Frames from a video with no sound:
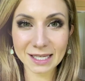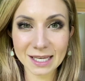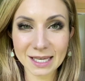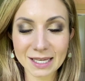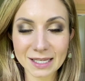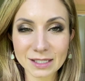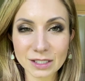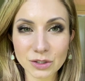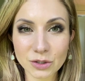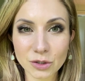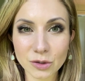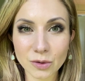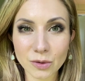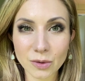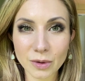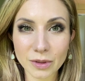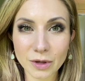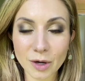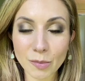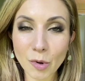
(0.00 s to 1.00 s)
kids
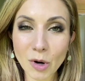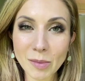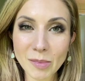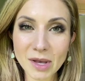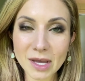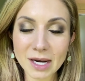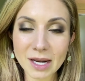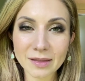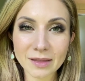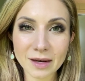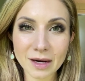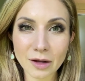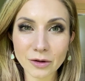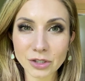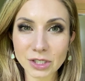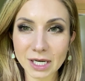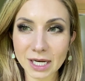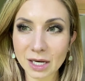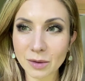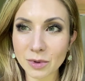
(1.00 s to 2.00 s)
to their appointment, and then I'll
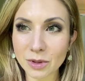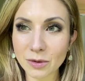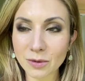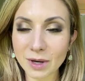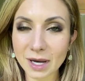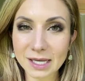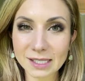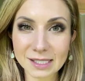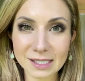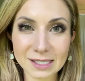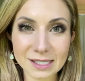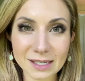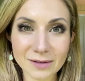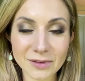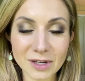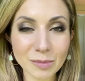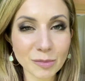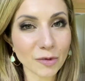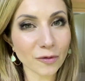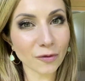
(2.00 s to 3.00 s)
check in with you guys this
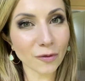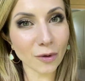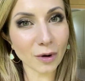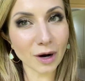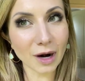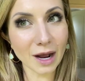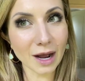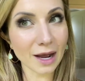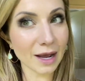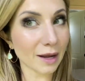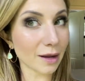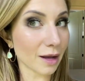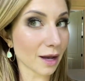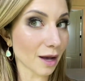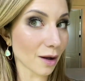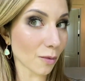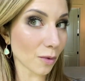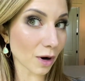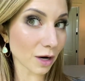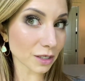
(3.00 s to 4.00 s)
evening before
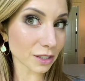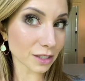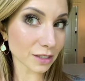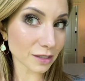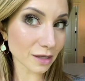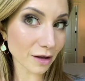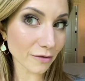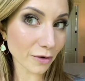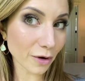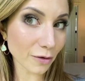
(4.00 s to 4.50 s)
I wash this off.